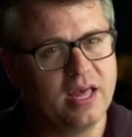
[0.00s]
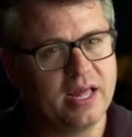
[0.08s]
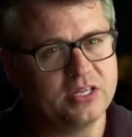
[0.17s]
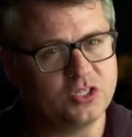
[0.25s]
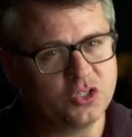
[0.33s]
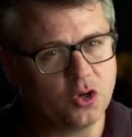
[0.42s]

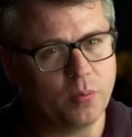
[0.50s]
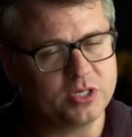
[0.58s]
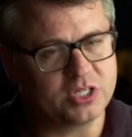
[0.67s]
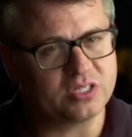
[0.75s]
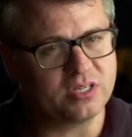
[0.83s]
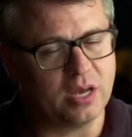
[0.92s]
and so
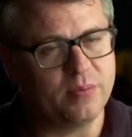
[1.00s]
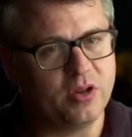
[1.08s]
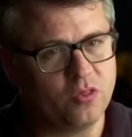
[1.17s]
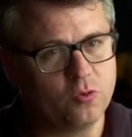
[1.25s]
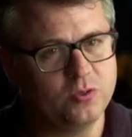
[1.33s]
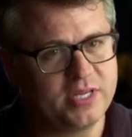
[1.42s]
much excitement
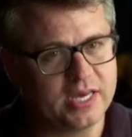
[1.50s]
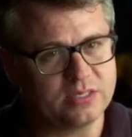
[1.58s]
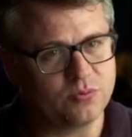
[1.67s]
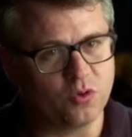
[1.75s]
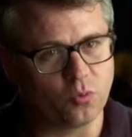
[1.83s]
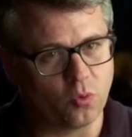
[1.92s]
and
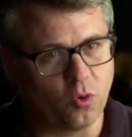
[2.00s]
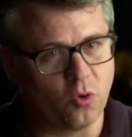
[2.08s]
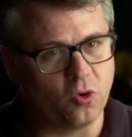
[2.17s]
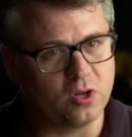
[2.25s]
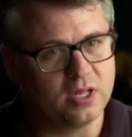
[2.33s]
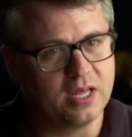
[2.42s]
enthusiasm to the
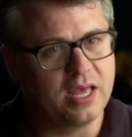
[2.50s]
role.